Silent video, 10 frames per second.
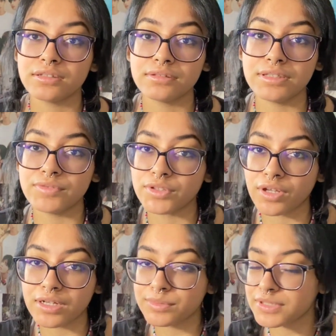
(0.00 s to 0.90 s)
even
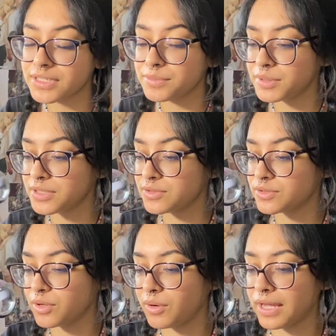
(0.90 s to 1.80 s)
thought it was gonna be.
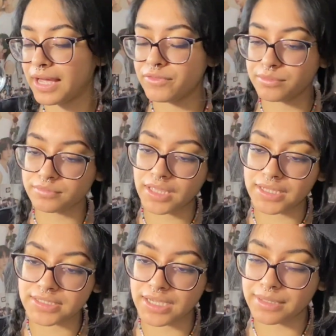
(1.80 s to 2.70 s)
So I haven't
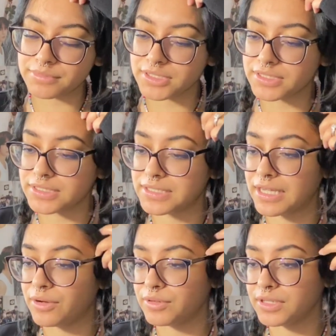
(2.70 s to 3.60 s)
had time to sit
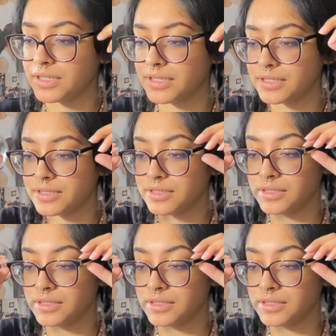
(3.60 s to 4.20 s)
down and like